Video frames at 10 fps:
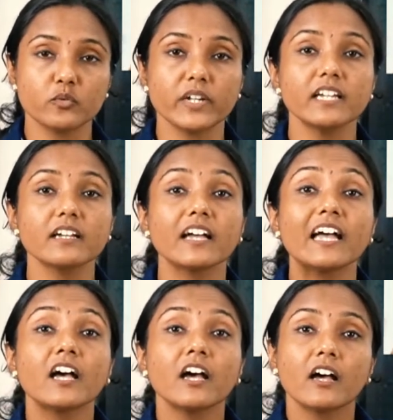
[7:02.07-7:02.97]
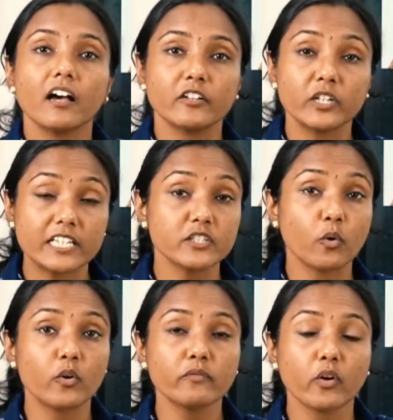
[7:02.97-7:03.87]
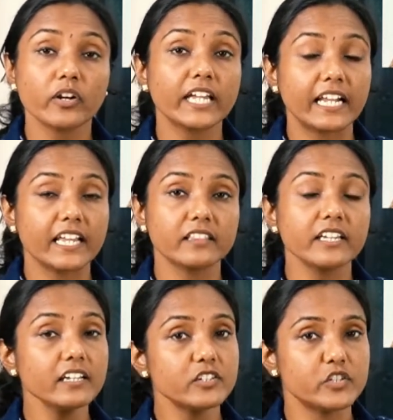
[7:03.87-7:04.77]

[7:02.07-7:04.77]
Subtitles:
twig is known for killing the